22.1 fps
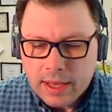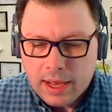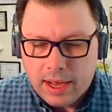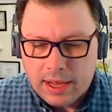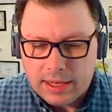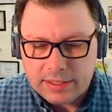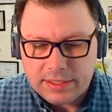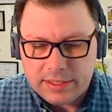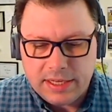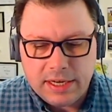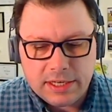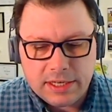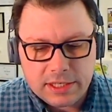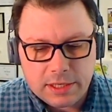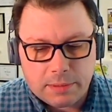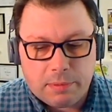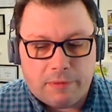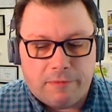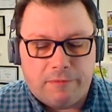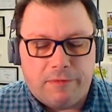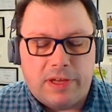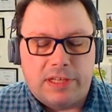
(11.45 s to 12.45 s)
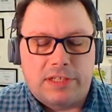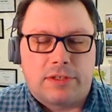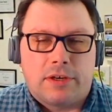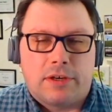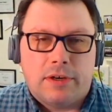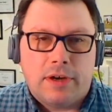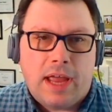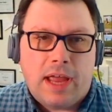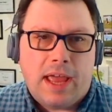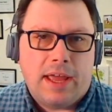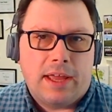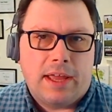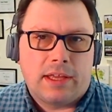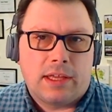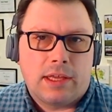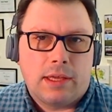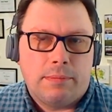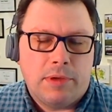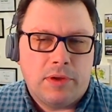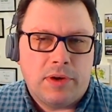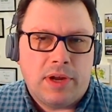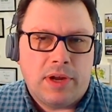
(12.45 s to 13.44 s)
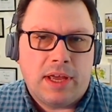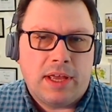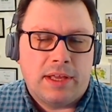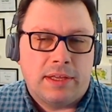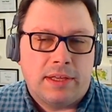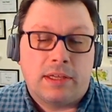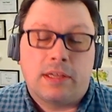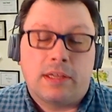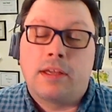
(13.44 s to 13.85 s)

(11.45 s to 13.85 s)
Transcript: Uh, Dena is a professor and communi-